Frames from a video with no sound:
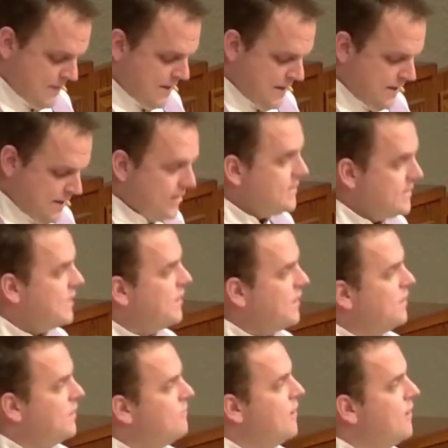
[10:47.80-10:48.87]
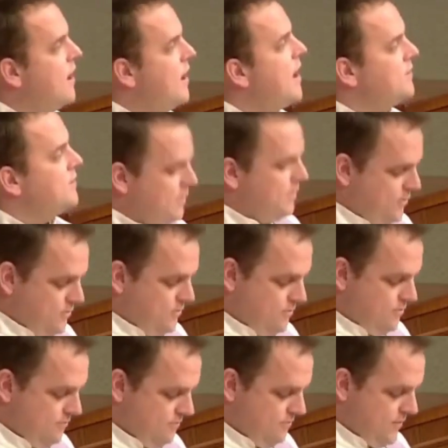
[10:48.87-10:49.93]
And suddenly we're in Act 2.
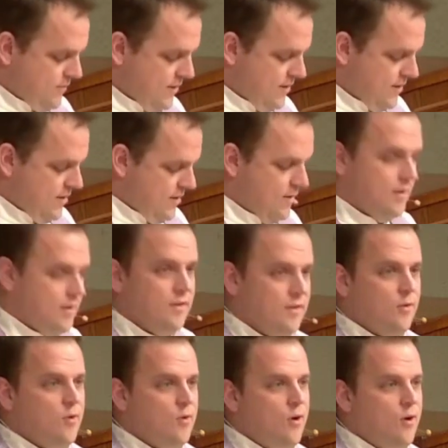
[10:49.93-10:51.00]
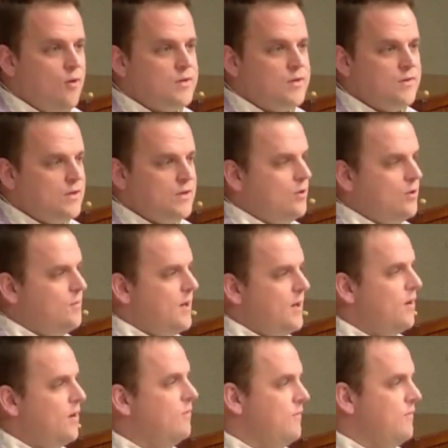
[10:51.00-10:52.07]
The roles of the two men
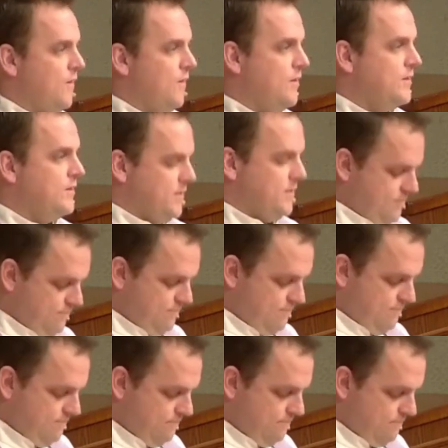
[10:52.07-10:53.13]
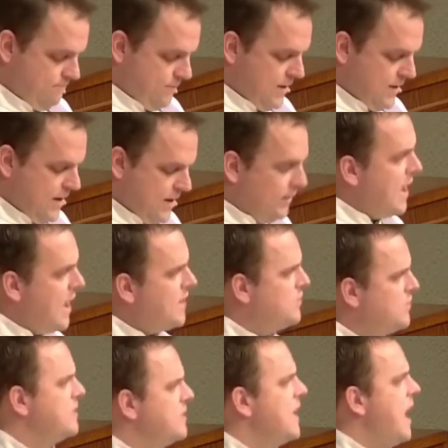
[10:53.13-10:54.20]
are reversed.
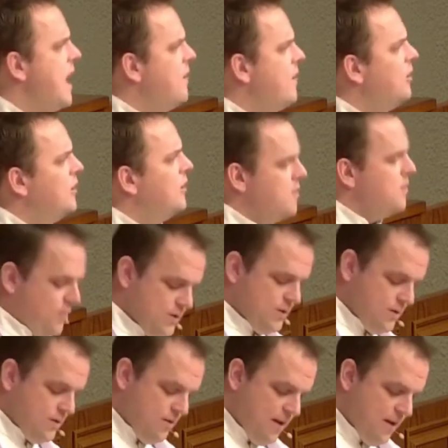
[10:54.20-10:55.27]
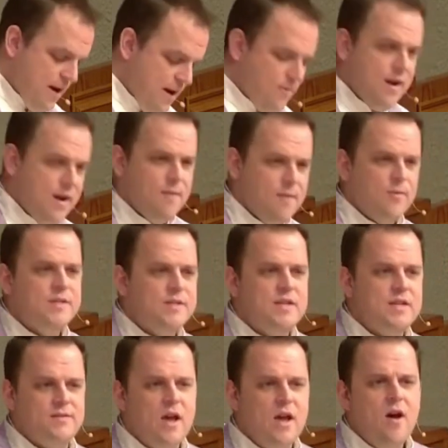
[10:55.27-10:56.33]
Lazarus, held in the bosom of Abraham,
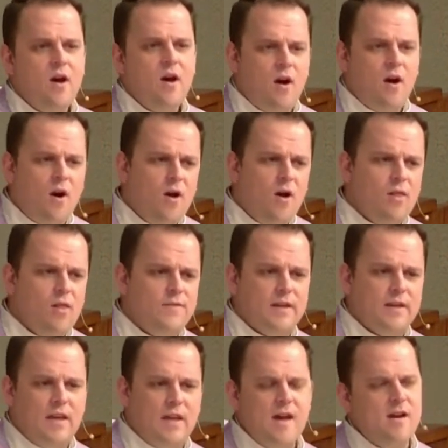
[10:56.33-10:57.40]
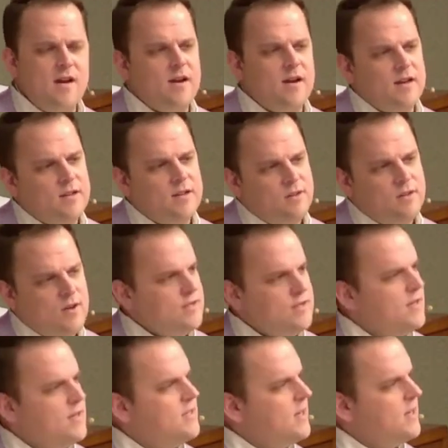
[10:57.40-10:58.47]
receives all of the care and
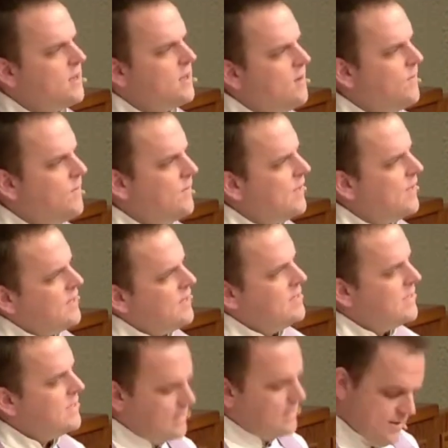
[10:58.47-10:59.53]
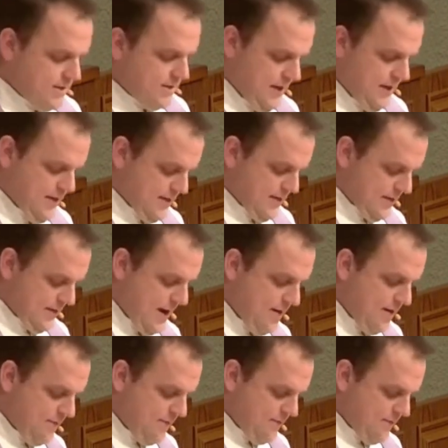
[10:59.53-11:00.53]
closeness and comfort that he didn't in this life.